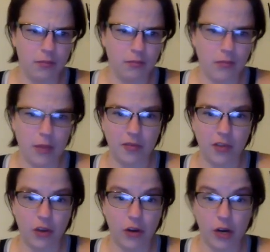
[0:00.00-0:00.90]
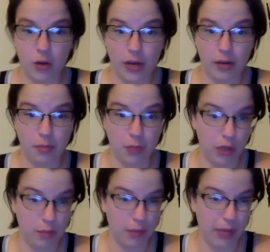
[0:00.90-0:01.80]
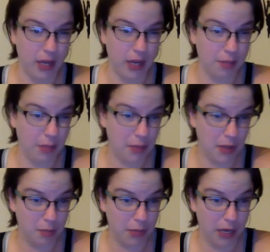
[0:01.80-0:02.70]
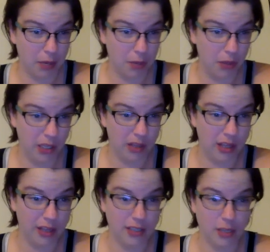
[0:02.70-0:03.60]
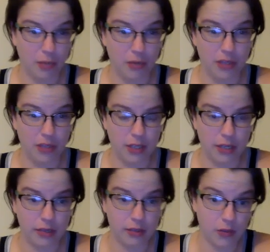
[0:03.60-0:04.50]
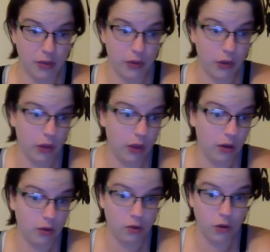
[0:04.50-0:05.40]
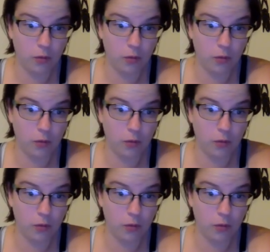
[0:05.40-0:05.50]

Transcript: maybe figure out a way to pull a bike up. Maybe the bike pulley thing is up over the stairs, something like that. I don't know.